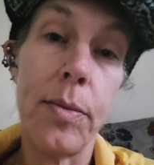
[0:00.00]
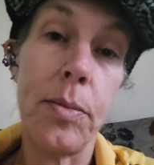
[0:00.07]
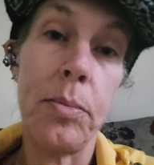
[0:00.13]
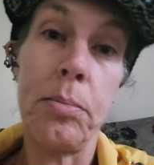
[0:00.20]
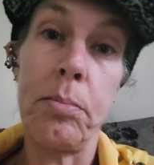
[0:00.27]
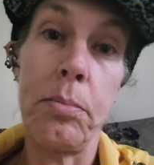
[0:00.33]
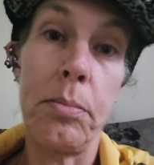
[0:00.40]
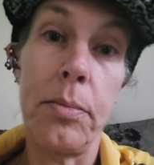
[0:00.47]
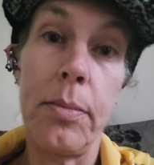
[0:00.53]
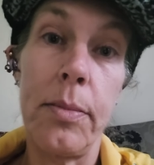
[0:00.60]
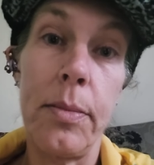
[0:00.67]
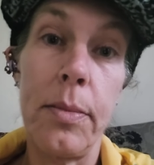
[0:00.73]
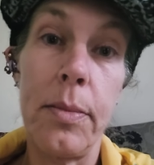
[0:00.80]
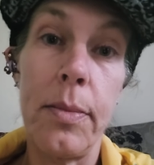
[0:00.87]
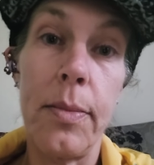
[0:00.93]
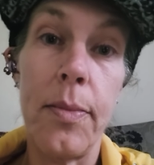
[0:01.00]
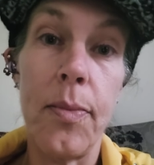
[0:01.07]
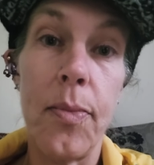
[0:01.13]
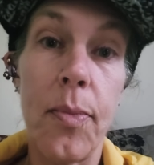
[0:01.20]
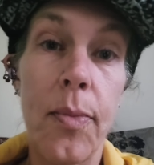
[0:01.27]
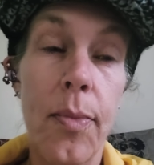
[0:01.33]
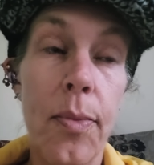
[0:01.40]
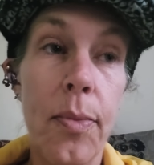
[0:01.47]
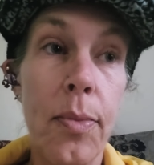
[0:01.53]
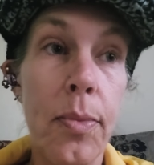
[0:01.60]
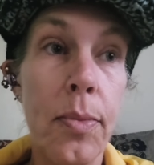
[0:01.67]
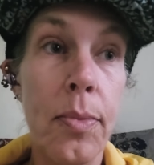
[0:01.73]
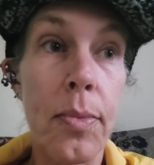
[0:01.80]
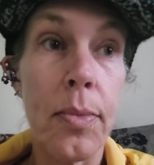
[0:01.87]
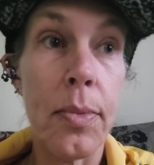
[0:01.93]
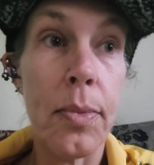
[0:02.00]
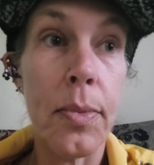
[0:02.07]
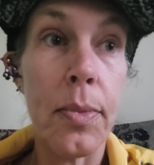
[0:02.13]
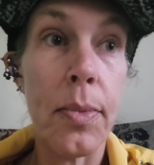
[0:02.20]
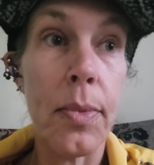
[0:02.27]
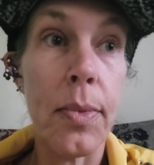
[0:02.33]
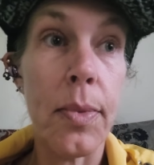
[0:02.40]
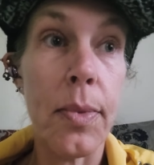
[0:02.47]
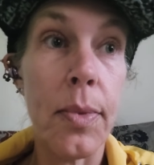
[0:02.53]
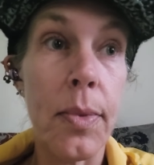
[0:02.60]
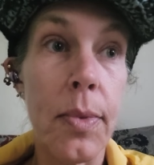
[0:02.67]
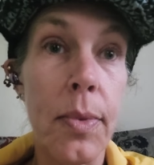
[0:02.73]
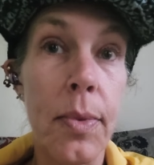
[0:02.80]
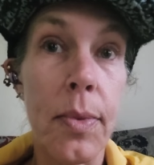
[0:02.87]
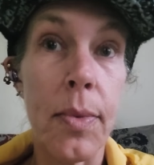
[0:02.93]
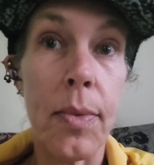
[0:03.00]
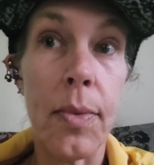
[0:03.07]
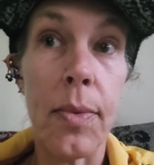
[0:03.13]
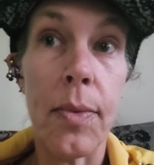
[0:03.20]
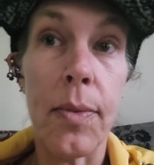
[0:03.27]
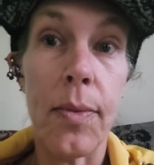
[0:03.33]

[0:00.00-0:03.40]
No one is speaking in this clip.